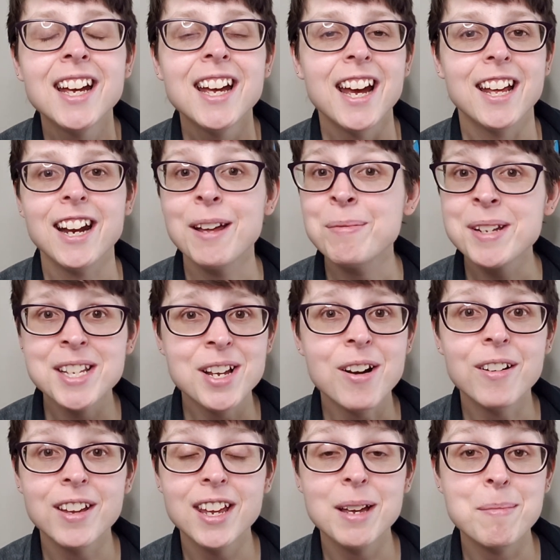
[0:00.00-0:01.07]
And I've been
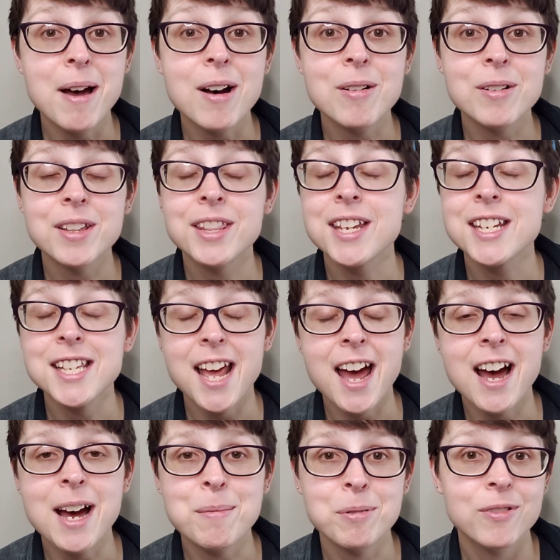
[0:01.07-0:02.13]
talking about this
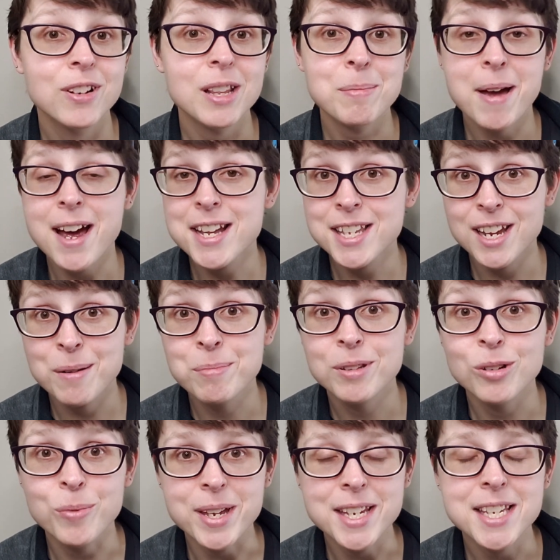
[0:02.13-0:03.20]
app for the past couple
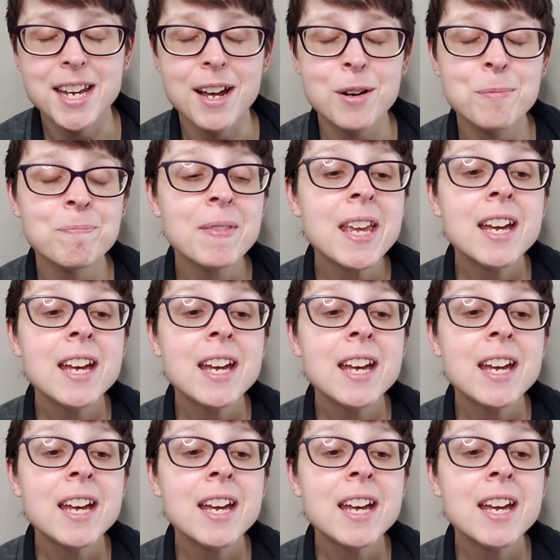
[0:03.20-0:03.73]
of weeks now.